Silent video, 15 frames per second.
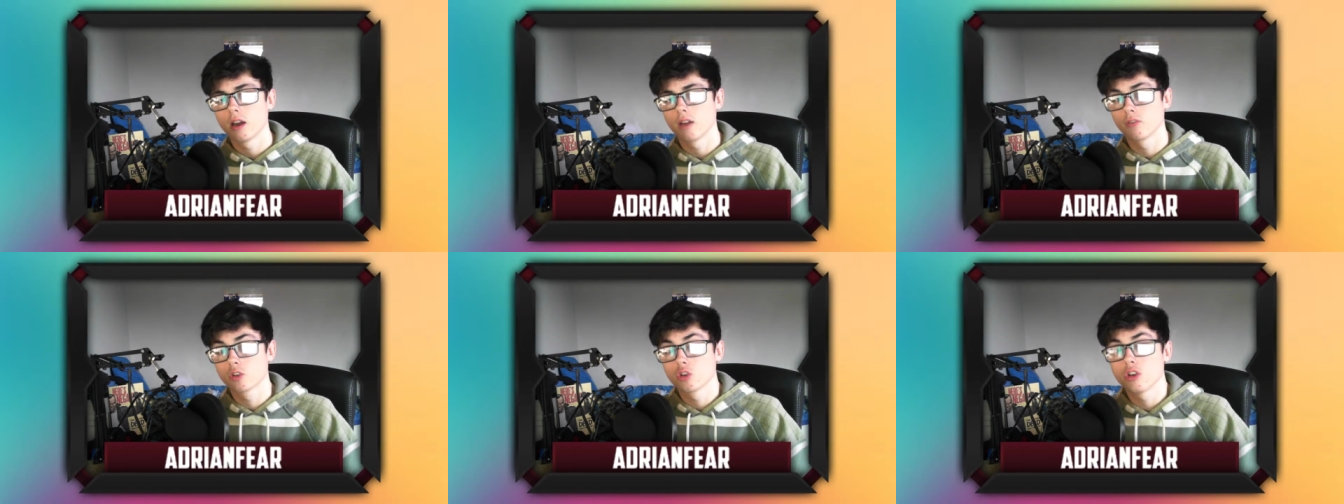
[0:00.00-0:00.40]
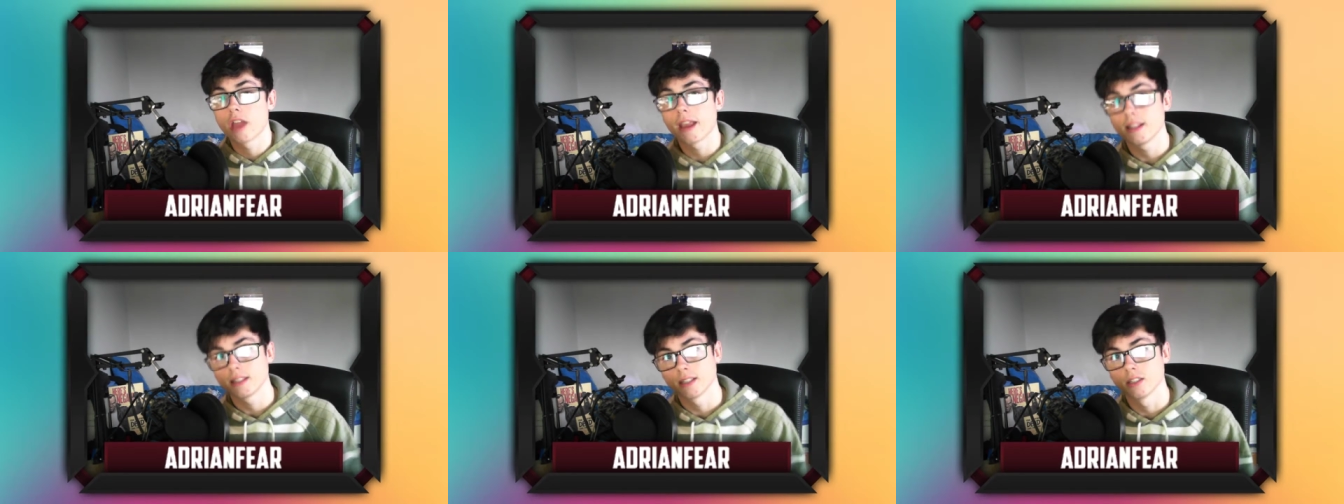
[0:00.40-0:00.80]
have
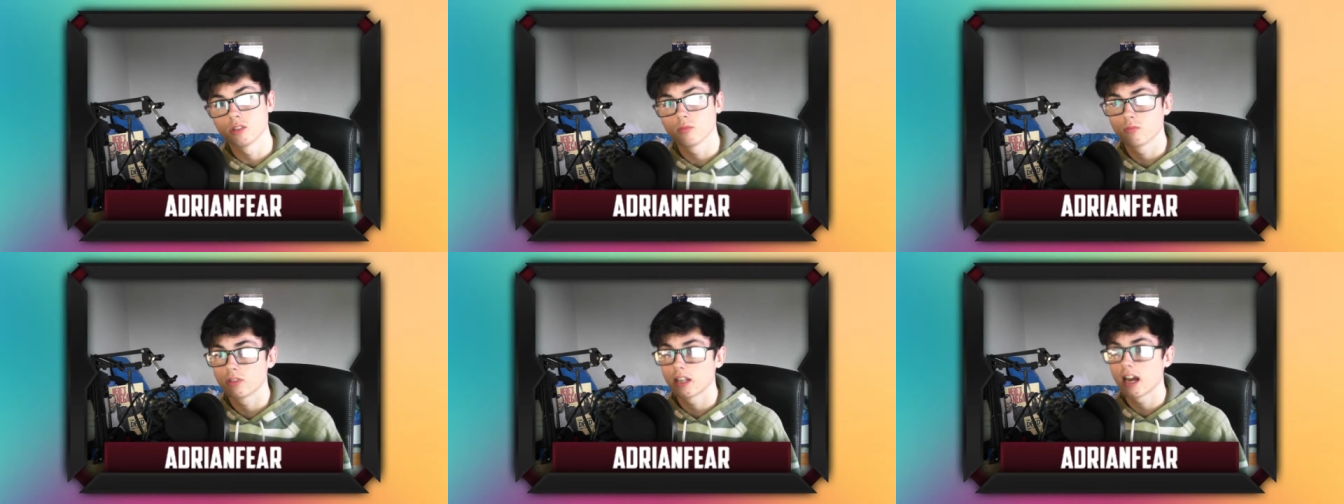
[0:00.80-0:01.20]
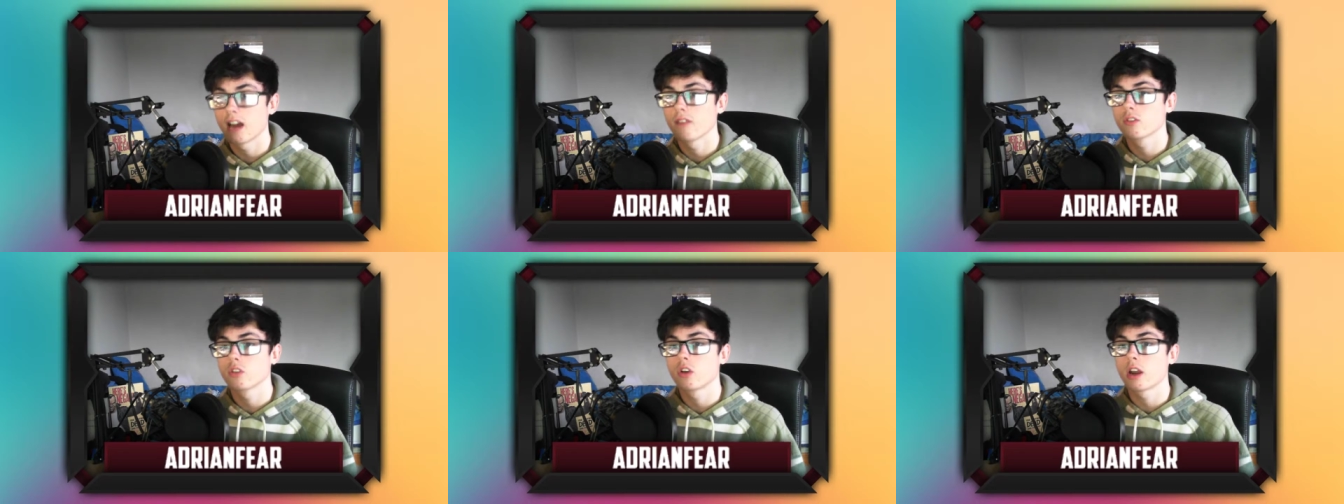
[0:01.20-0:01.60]
created, something that
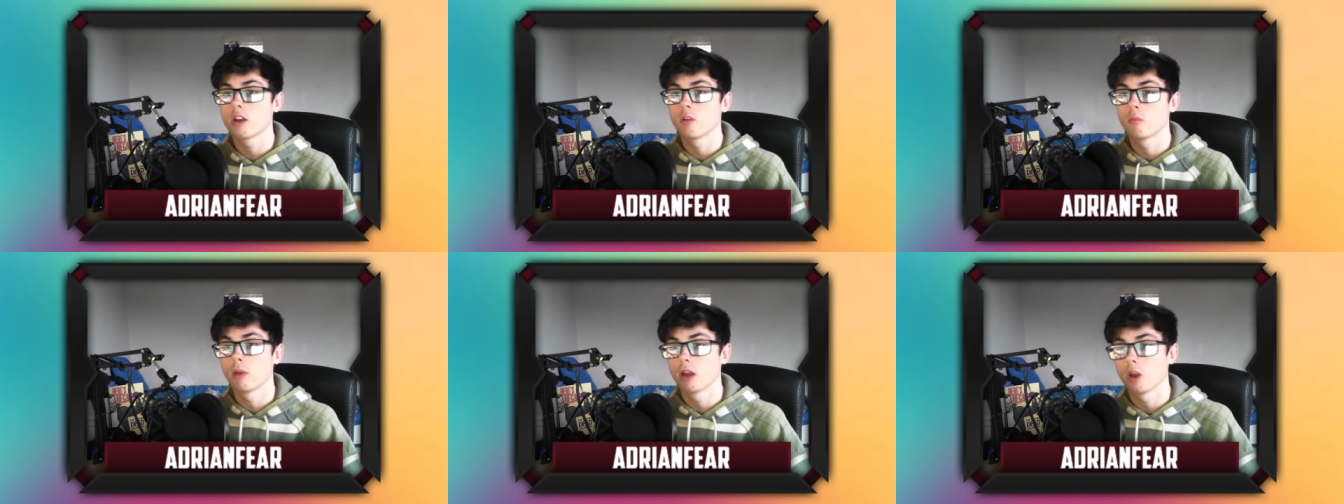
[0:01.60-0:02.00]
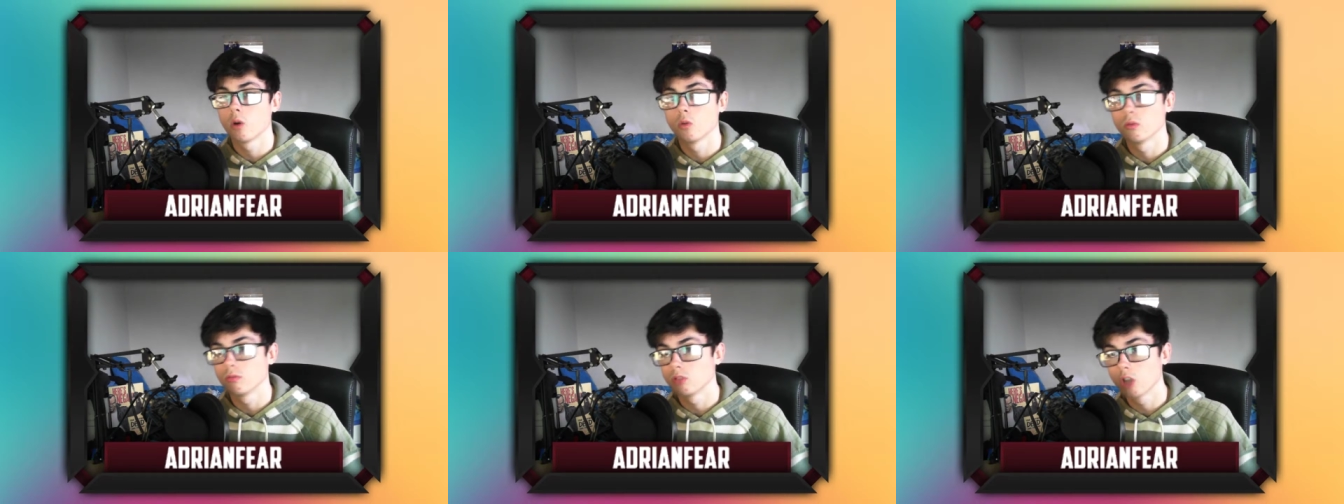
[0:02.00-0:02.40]
I've created on my
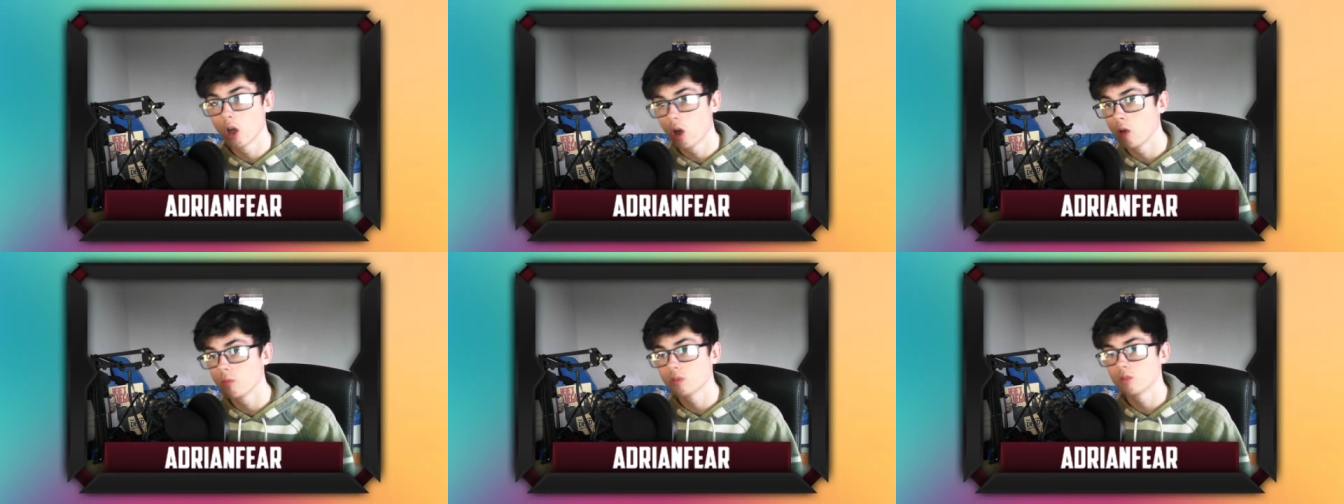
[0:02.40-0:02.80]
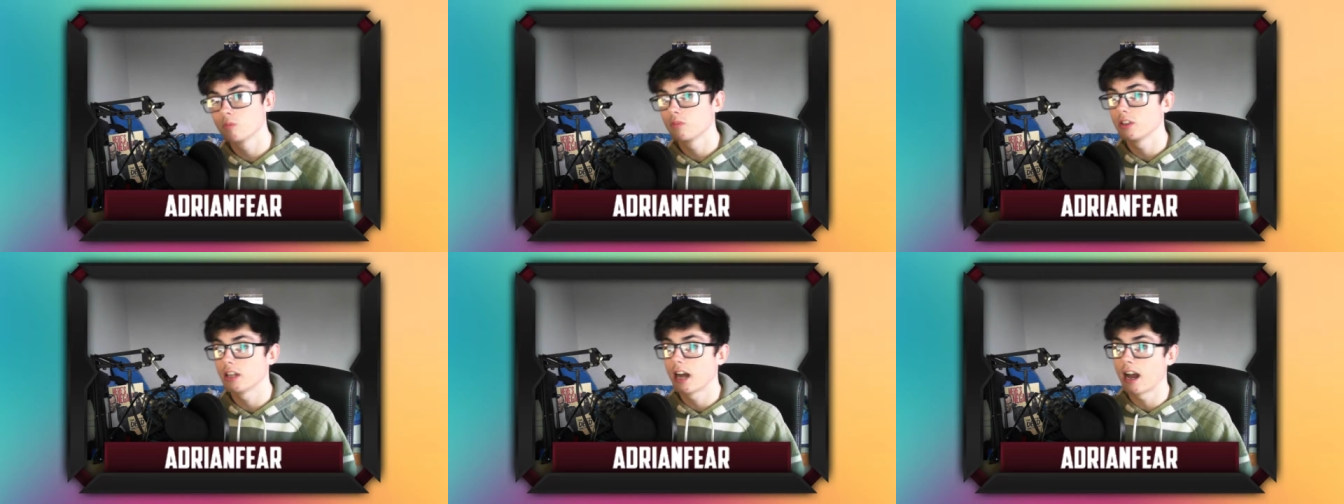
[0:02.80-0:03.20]
own terms,
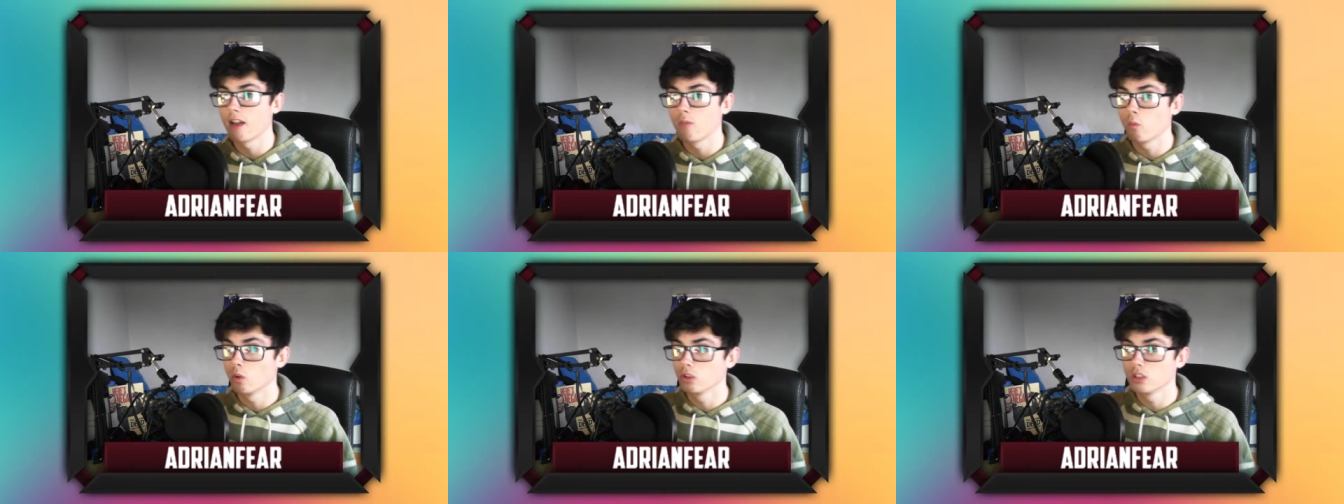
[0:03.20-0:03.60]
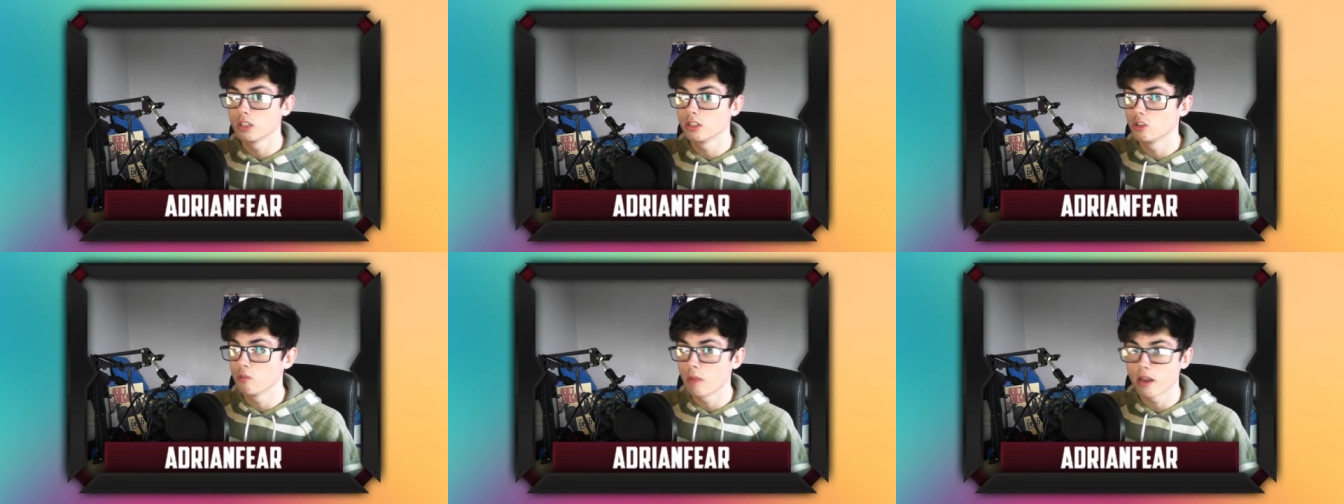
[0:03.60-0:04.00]
something that I've
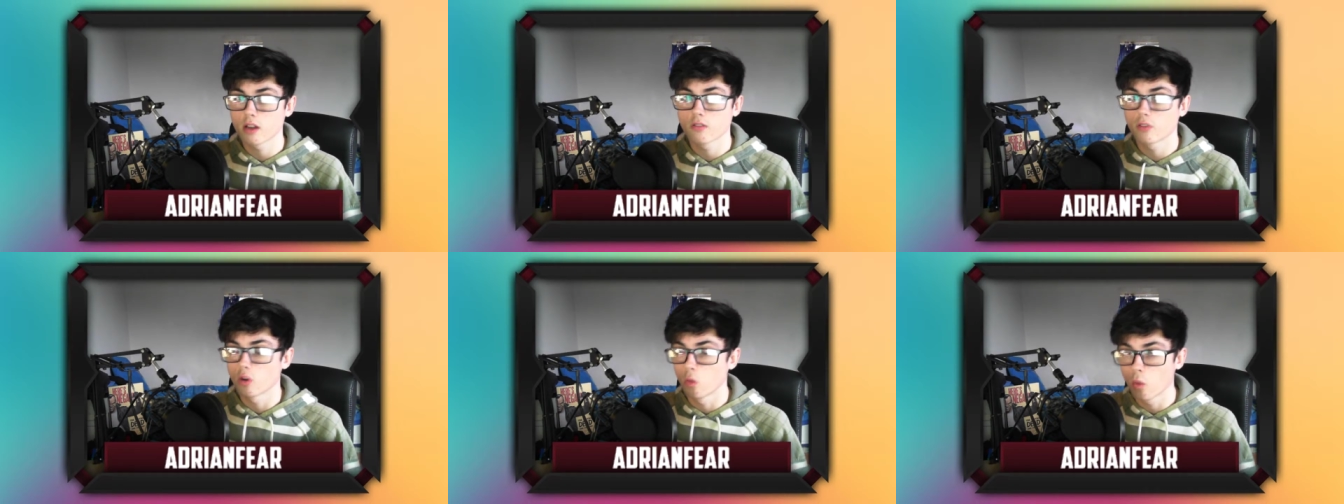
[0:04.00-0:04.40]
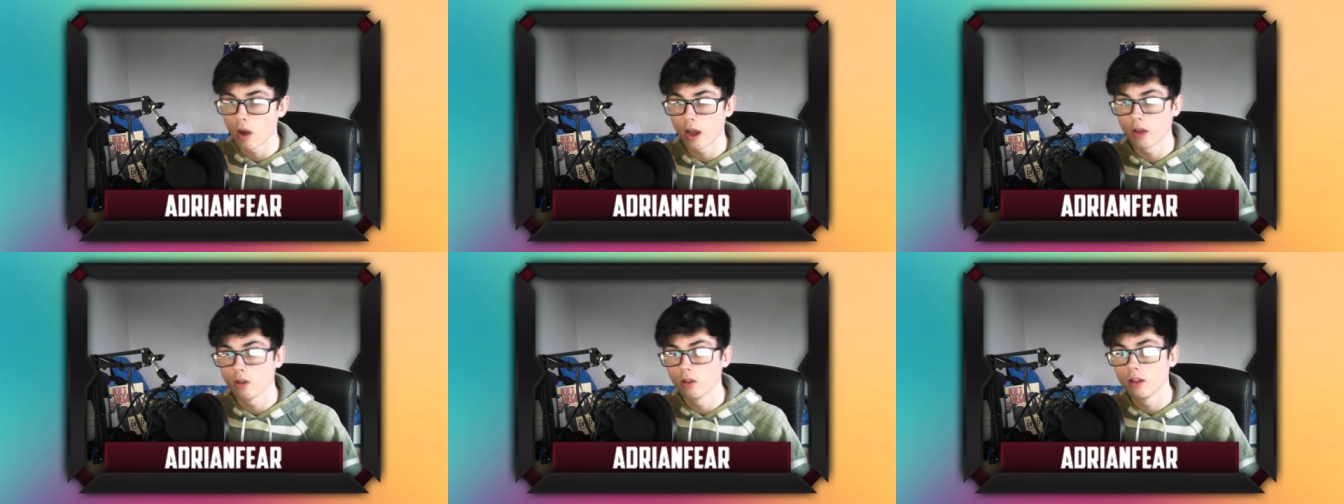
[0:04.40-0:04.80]
wanted to make for a
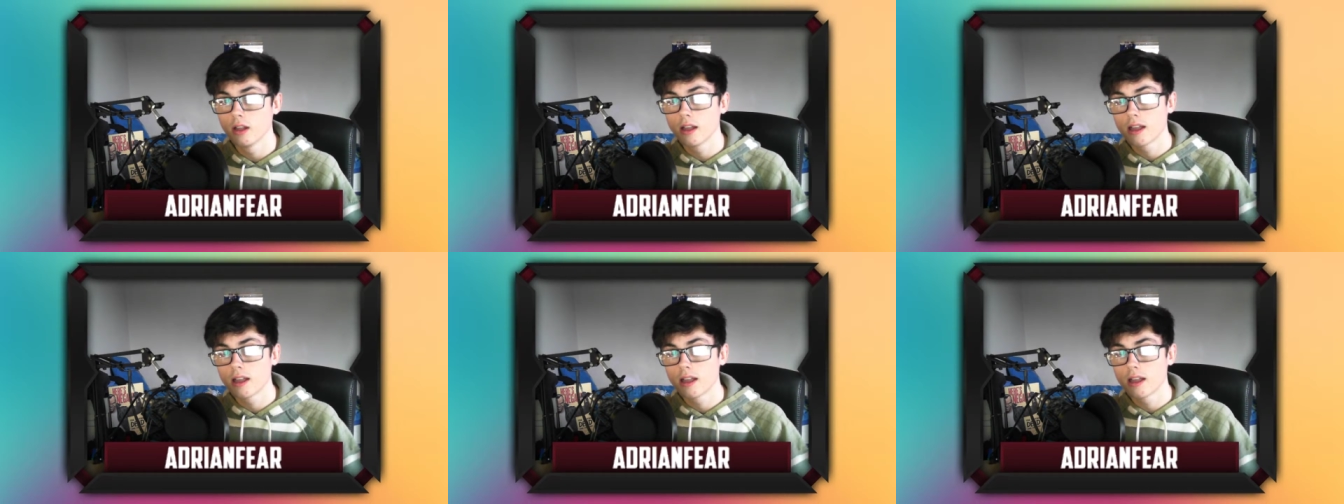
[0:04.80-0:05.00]
while.